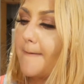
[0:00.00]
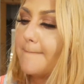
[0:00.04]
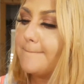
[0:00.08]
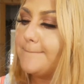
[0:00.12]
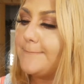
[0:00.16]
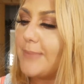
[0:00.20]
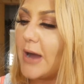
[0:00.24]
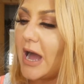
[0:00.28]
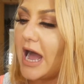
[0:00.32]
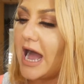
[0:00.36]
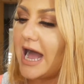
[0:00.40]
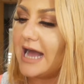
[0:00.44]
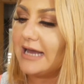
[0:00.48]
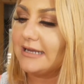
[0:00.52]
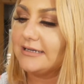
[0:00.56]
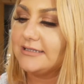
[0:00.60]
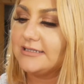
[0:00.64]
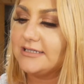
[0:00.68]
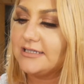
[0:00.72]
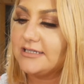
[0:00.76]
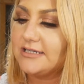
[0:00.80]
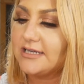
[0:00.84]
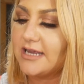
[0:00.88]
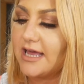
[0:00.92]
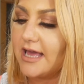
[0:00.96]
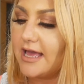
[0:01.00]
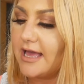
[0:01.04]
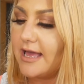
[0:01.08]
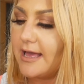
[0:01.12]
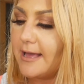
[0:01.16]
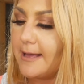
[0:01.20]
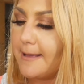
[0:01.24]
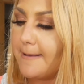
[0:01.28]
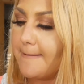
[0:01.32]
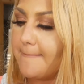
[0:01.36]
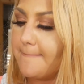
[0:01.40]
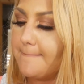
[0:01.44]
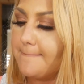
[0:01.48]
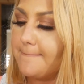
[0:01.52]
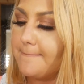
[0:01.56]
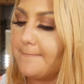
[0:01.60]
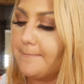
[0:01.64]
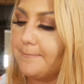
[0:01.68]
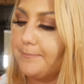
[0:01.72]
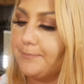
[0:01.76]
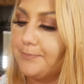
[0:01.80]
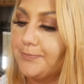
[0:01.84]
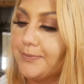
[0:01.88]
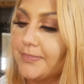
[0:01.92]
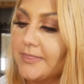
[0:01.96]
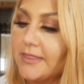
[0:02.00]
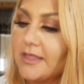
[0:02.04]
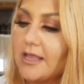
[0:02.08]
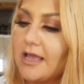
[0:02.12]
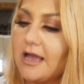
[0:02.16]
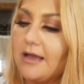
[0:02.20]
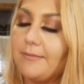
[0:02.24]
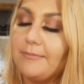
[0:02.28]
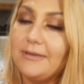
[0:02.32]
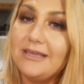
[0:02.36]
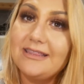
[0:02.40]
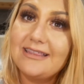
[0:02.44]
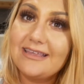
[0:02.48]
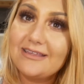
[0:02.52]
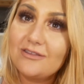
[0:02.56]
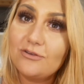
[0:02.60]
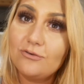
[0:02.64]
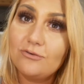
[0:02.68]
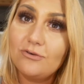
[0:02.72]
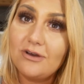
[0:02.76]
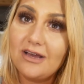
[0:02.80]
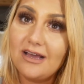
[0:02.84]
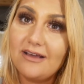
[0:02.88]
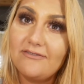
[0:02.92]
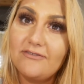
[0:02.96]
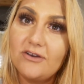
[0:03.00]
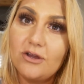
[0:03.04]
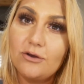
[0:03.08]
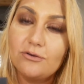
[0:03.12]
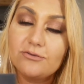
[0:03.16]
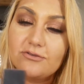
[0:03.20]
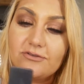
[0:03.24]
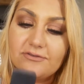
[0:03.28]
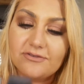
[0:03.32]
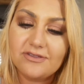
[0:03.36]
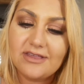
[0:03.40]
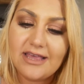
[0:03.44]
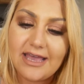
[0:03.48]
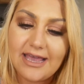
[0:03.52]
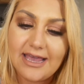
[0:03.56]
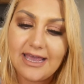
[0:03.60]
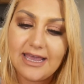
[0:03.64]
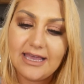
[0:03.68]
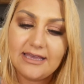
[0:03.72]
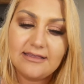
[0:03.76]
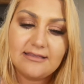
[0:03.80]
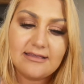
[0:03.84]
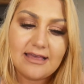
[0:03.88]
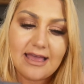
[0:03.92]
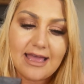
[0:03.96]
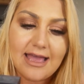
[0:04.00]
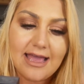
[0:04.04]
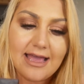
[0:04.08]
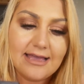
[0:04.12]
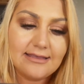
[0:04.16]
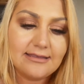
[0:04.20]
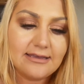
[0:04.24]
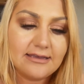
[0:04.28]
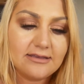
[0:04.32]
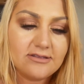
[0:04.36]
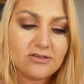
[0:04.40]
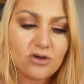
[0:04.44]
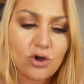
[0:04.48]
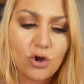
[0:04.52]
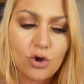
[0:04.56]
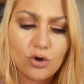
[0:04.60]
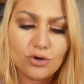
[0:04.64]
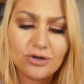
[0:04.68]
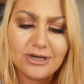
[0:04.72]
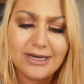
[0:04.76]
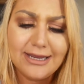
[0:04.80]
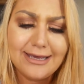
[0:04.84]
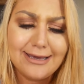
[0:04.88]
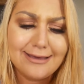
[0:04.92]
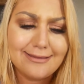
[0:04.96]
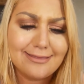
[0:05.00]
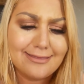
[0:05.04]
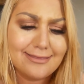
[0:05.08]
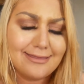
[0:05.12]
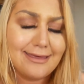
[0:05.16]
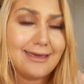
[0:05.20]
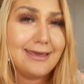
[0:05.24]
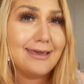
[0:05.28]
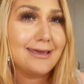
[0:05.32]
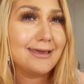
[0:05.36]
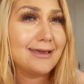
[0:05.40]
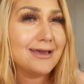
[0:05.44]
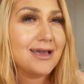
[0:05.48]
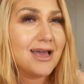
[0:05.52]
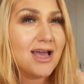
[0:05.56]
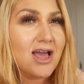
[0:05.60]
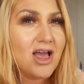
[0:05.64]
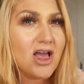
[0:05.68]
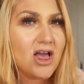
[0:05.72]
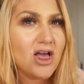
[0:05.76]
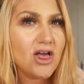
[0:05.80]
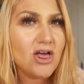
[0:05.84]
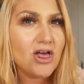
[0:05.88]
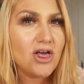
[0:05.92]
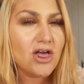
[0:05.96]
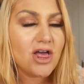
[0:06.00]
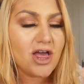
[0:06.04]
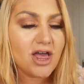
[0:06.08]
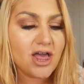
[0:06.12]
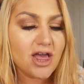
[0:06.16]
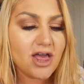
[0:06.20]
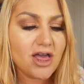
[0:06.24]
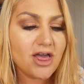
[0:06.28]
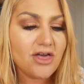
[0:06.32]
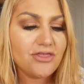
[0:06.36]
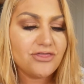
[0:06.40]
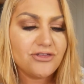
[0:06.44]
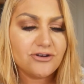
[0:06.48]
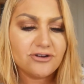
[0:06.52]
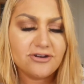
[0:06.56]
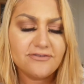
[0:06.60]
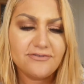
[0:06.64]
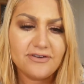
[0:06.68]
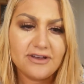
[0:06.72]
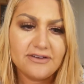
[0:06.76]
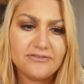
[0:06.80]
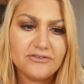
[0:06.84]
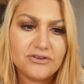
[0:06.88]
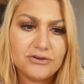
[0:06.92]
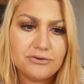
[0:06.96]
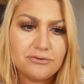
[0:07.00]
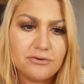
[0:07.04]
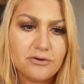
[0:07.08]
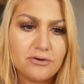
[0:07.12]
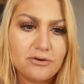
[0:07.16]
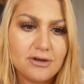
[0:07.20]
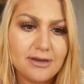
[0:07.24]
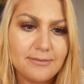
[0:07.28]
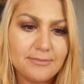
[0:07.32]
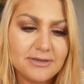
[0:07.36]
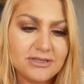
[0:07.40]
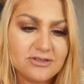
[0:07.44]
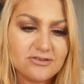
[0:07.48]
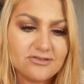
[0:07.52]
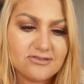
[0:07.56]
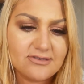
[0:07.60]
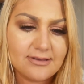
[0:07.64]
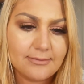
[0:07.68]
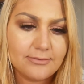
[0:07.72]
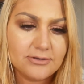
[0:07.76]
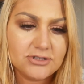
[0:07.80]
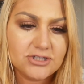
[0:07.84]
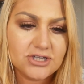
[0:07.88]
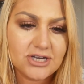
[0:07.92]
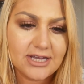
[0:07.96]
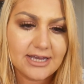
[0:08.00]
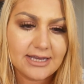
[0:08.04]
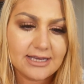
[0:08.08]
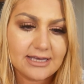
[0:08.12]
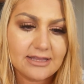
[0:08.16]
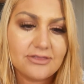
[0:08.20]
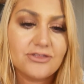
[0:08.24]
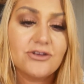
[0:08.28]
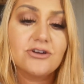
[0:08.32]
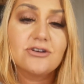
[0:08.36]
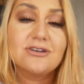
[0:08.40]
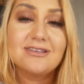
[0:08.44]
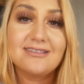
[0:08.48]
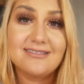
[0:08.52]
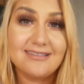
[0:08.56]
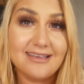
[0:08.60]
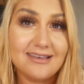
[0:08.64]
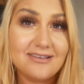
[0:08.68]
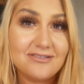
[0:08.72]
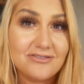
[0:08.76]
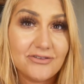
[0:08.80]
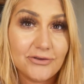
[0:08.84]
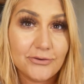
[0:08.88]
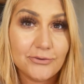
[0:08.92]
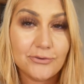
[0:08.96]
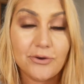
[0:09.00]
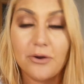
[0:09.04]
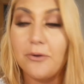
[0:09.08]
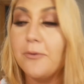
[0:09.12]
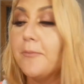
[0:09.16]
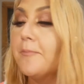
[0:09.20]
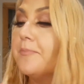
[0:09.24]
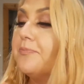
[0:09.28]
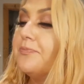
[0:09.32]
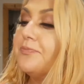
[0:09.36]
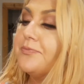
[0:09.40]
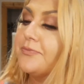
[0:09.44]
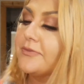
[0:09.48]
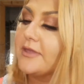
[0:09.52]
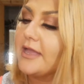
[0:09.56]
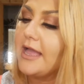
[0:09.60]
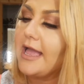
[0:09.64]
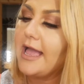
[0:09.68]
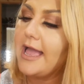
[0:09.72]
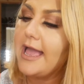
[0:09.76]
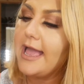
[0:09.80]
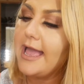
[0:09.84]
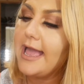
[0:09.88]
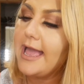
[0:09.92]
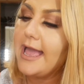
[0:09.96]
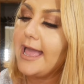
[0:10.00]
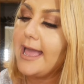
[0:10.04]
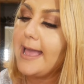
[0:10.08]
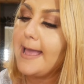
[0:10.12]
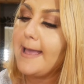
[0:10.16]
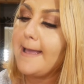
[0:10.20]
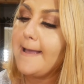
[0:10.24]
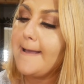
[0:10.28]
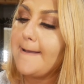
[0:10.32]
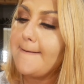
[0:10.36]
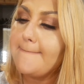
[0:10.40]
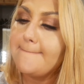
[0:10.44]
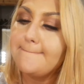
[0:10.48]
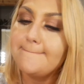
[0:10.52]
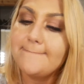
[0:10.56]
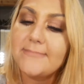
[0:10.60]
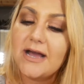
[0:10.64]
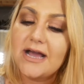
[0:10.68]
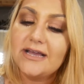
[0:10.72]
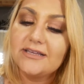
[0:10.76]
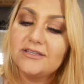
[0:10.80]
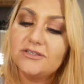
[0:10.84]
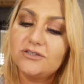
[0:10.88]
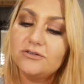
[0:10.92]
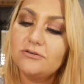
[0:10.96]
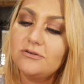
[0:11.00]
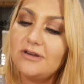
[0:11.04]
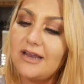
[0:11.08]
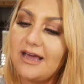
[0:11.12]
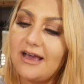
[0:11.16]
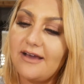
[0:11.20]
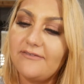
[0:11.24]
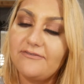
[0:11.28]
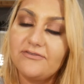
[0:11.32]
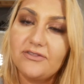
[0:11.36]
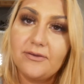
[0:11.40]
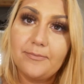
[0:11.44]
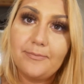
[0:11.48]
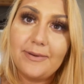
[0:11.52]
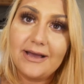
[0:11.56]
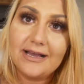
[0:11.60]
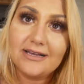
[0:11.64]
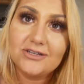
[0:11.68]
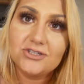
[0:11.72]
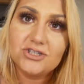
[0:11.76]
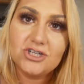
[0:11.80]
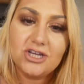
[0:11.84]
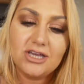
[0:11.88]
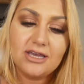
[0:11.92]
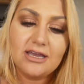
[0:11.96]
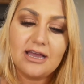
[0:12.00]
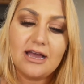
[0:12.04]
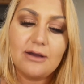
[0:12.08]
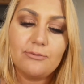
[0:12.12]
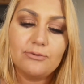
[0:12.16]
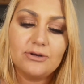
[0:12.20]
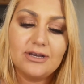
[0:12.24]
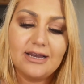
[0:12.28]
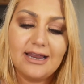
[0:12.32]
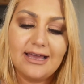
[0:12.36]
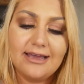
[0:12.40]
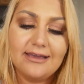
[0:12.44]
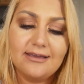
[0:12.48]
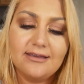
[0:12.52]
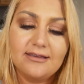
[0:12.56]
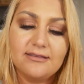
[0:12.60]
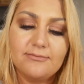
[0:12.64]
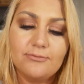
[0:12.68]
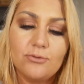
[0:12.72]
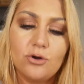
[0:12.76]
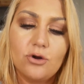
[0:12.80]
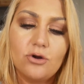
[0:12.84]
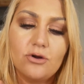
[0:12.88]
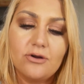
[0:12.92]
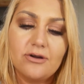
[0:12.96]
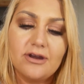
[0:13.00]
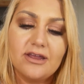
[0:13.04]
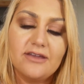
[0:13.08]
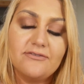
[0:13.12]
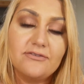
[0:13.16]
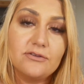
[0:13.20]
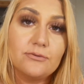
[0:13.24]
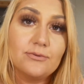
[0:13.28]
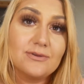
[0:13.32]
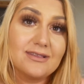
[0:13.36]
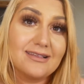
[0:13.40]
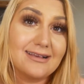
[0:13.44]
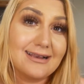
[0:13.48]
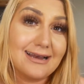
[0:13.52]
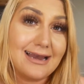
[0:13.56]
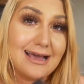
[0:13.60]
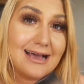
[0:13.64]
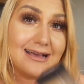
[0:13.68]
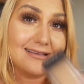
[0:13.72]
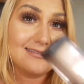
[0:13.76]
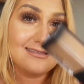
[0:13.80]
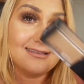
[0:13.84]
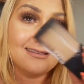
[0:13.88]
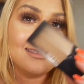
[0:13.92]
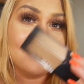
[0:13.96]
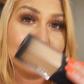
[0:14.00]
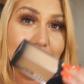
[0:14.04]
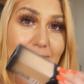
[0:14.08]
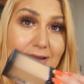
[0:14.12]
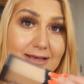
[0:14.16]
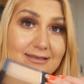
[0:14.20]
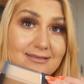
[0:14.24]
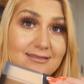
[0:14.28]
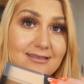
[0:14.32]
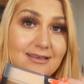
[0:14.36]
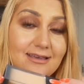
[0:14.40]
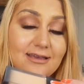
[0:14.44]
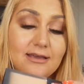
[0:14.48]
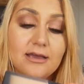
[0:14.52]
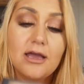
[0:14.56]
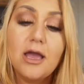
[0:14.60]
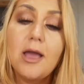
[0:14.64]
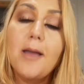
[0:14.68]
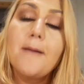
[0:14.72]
But I mean, they do have loads of shades, and it's only, I think, €35. Let me just double check. €36. I do love the packaging. I would like it more if it was a glass. It's plastic,